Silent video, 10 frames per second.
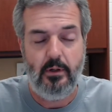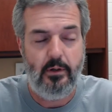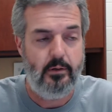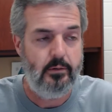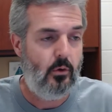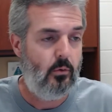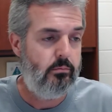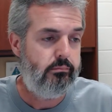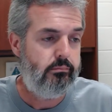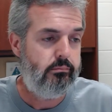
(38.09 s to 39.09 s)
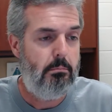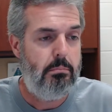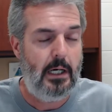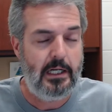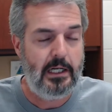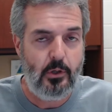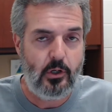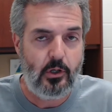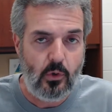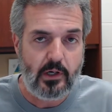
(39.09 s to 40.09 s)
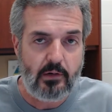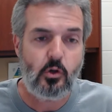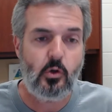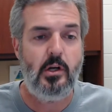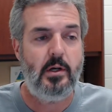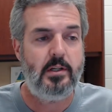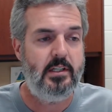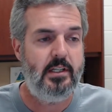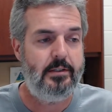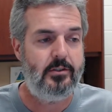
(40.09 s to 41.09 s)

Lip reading: you know, bodybuilding, whatever you're interested in.